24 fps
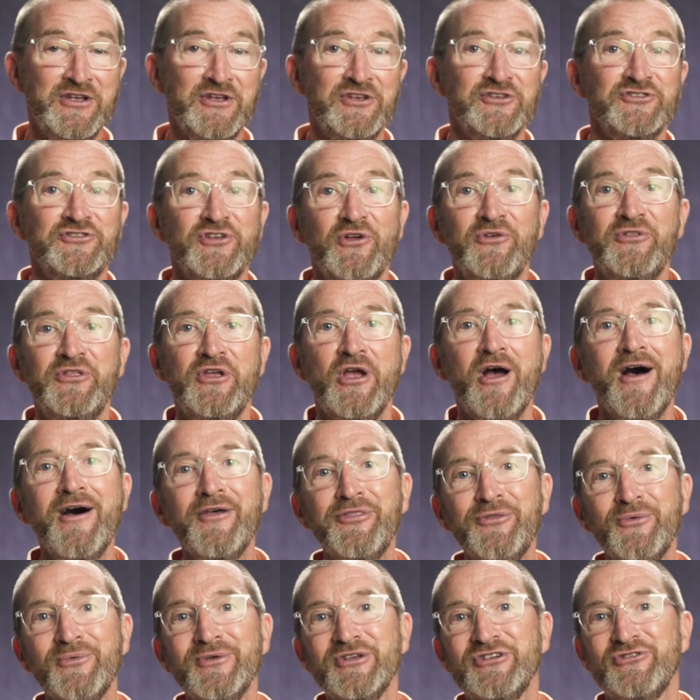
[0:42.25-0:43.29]
So the
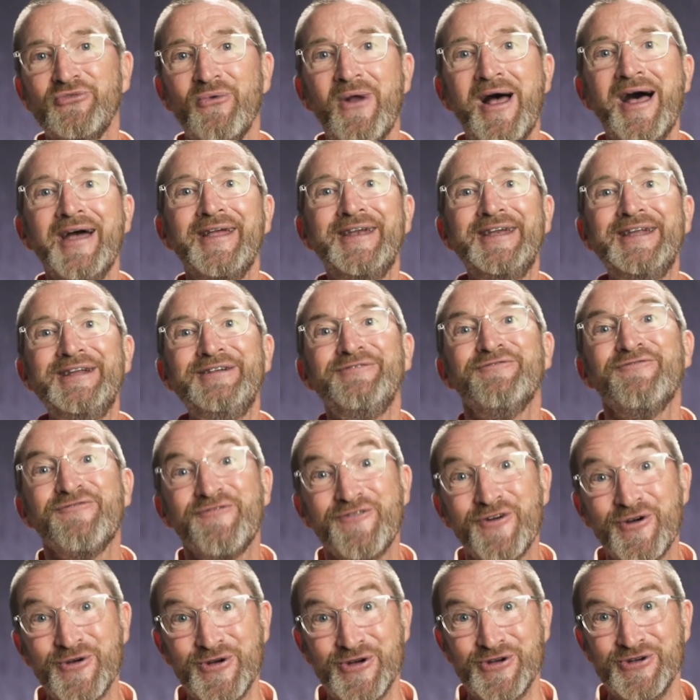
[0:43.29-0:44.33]
author is writing
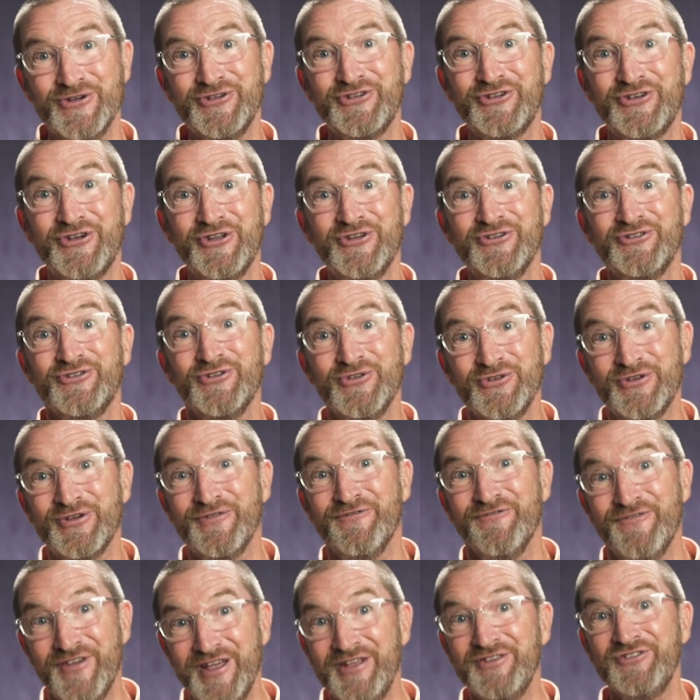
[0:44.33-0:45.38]
first to
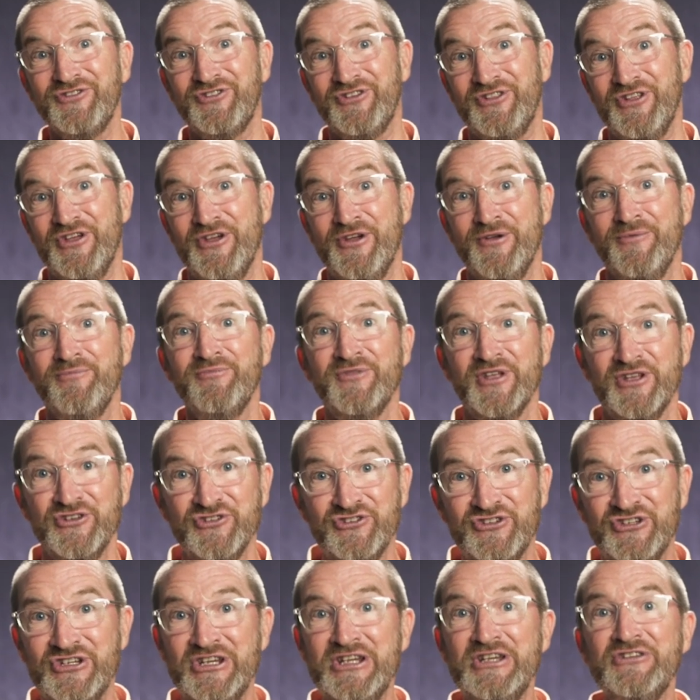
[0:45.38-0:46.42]
convince them that
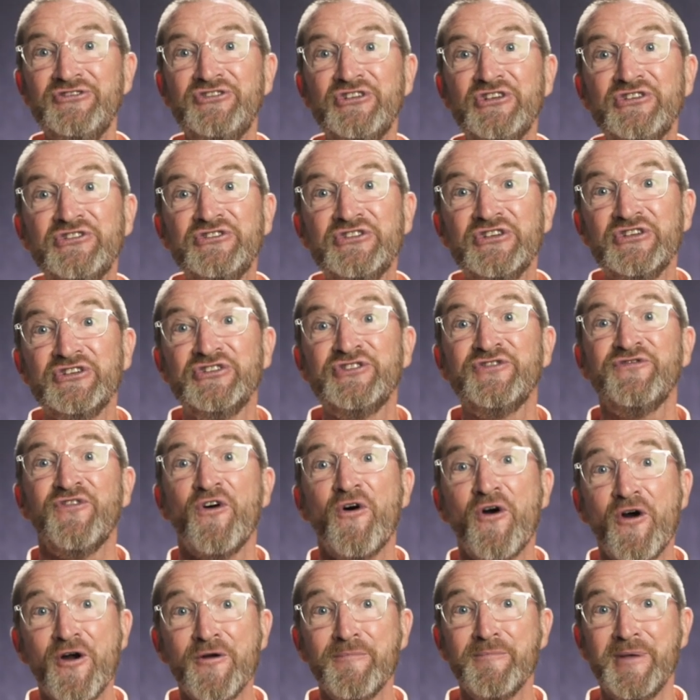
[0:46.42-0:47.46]
Jesus is
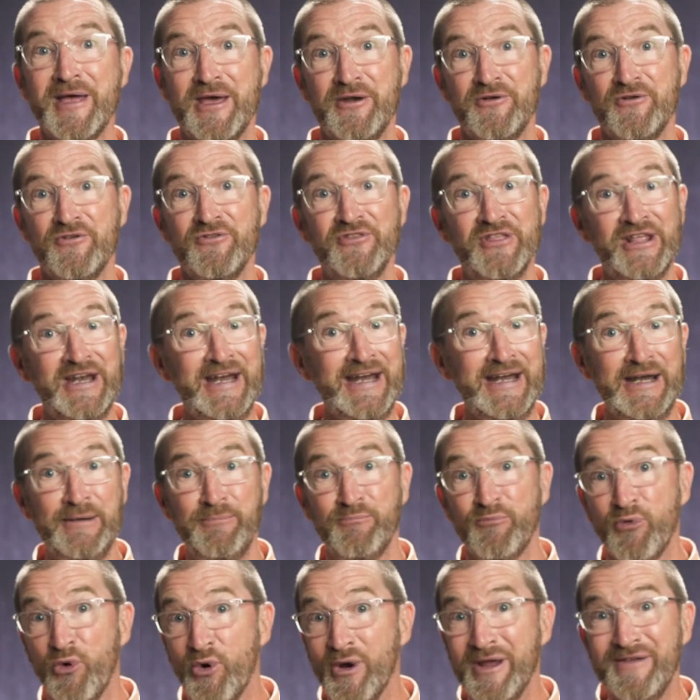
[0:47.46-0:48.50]
far better than any
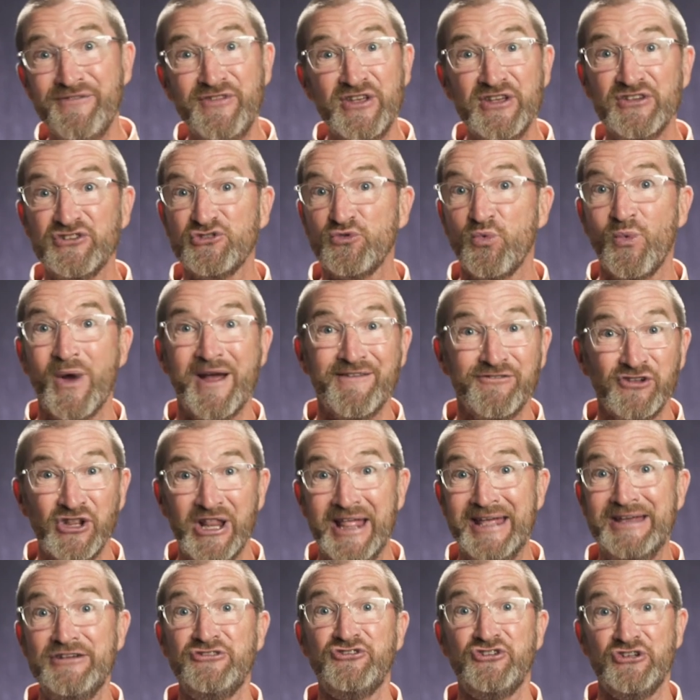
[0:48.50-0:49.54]
previous
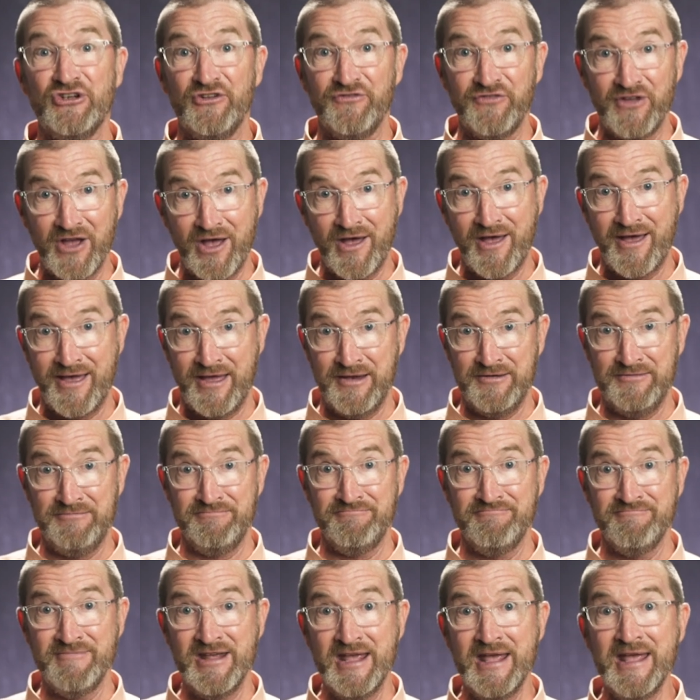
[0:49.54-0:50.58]
revelation of God.
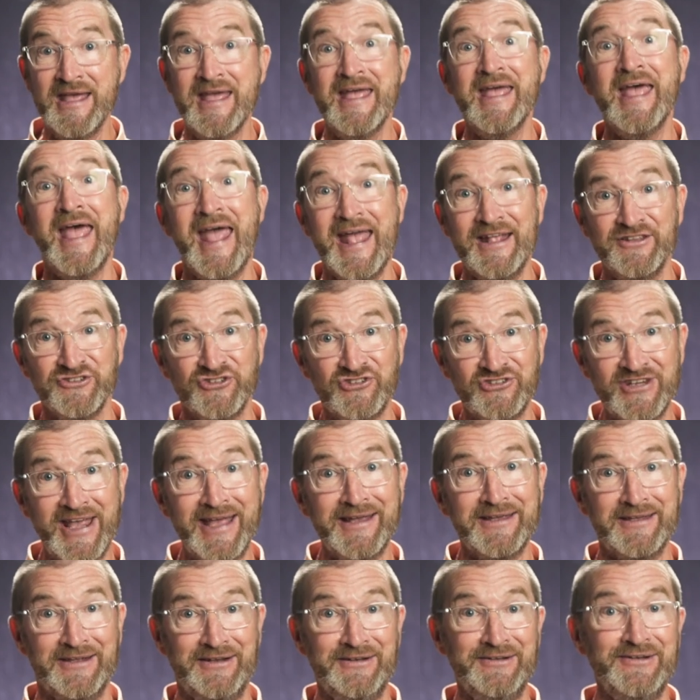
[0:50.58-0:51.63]
And
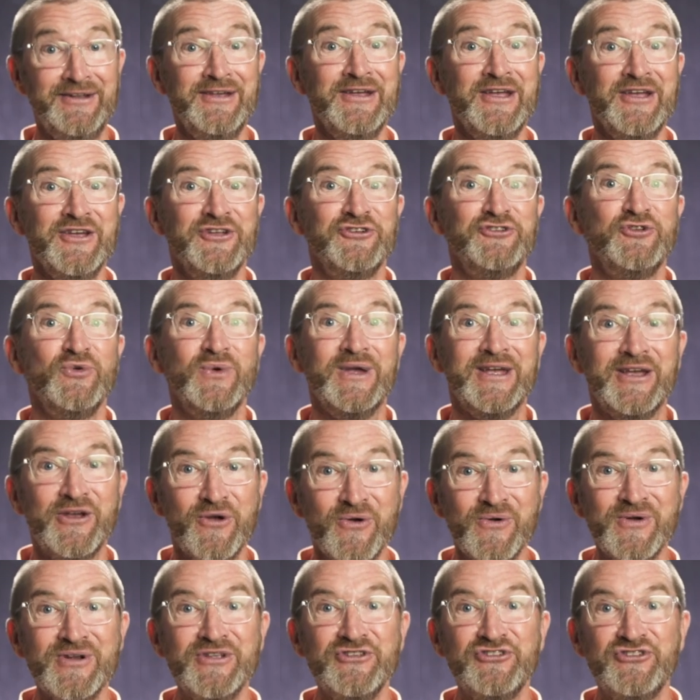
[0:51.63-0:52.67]
second, to
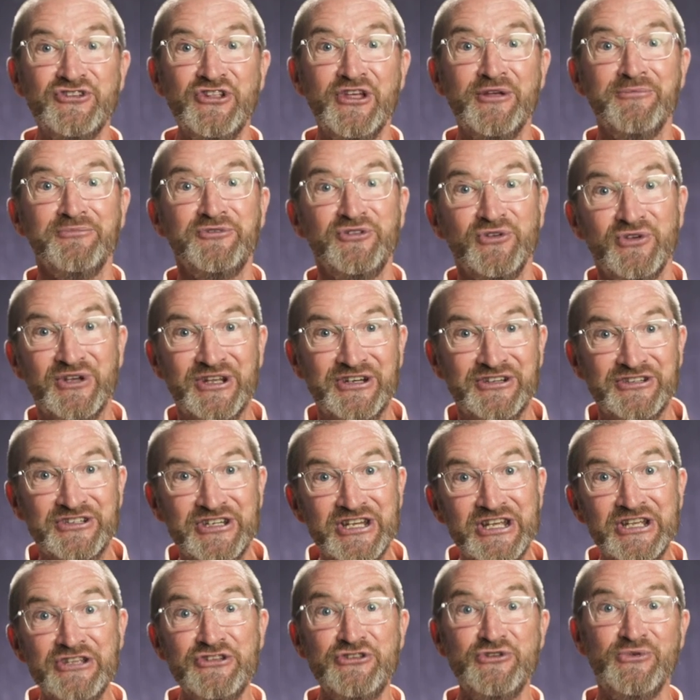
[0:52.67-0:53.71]
encourage them to
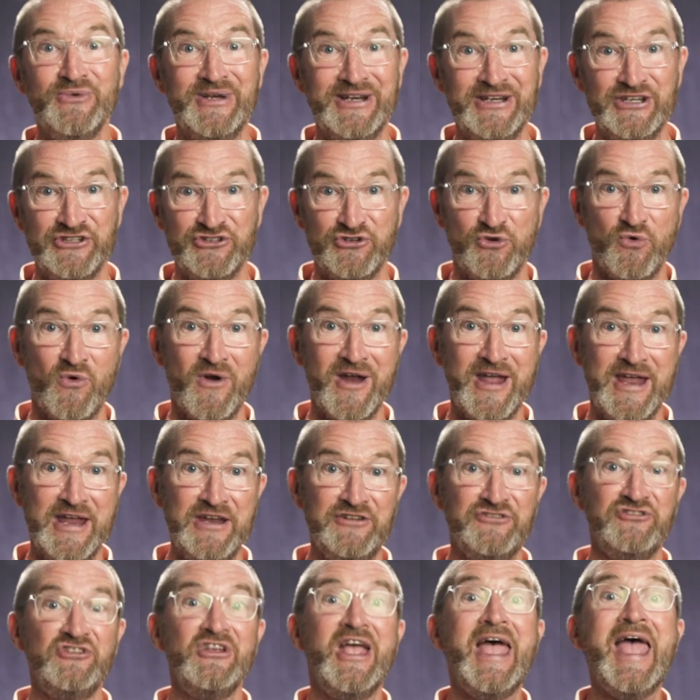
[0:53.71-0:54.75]
continue in His
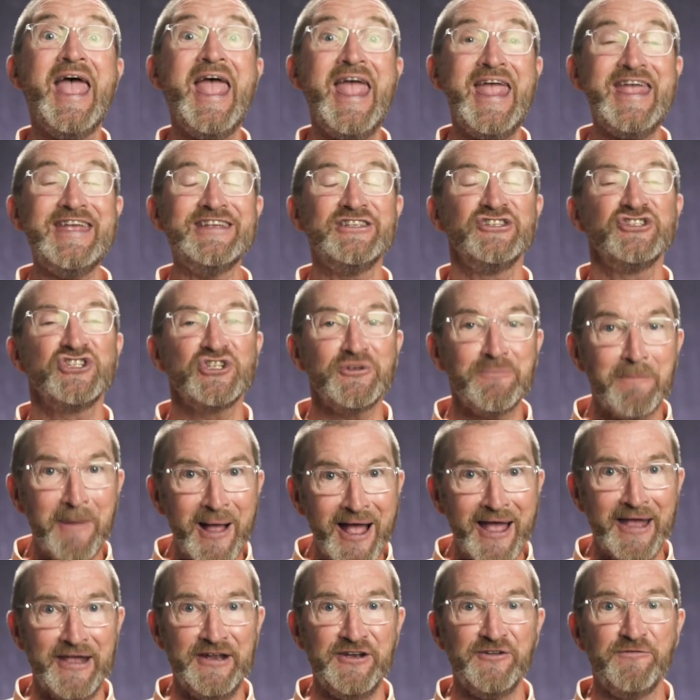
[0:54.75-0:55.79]
grace in
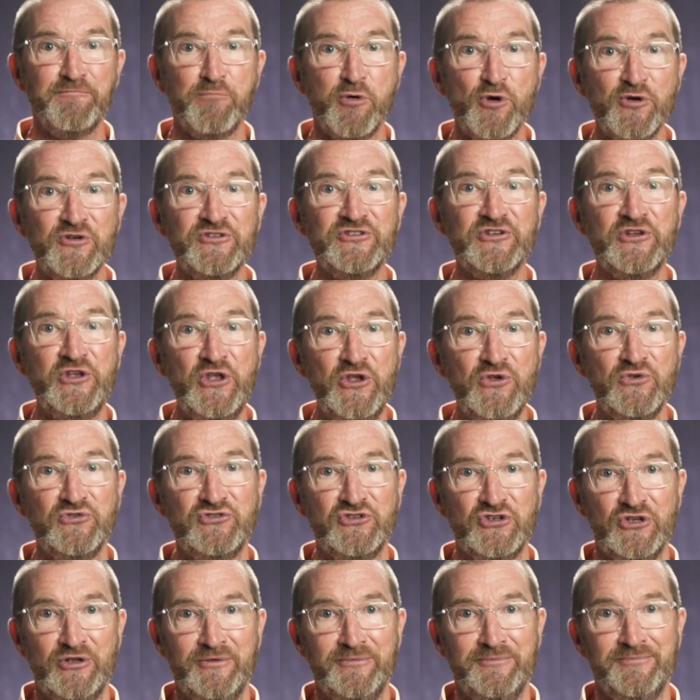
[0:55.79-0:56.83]
spite of
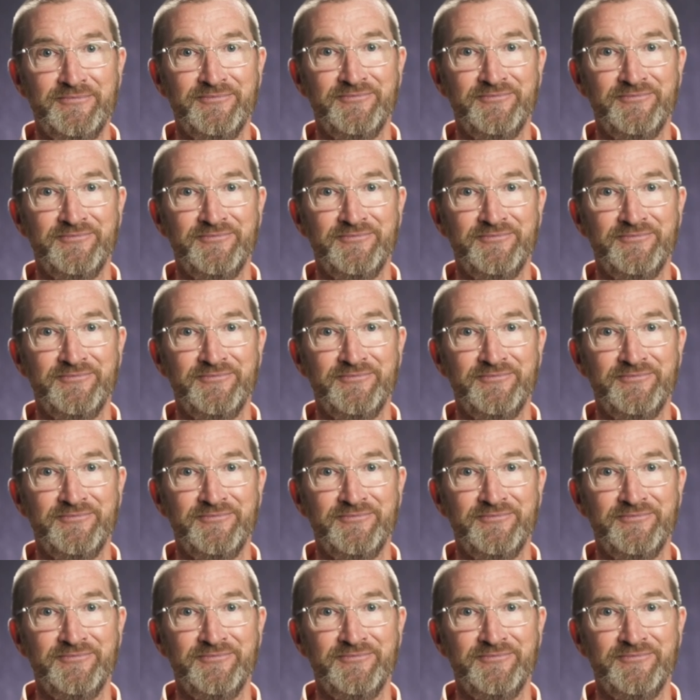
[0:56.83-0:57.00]
persecution.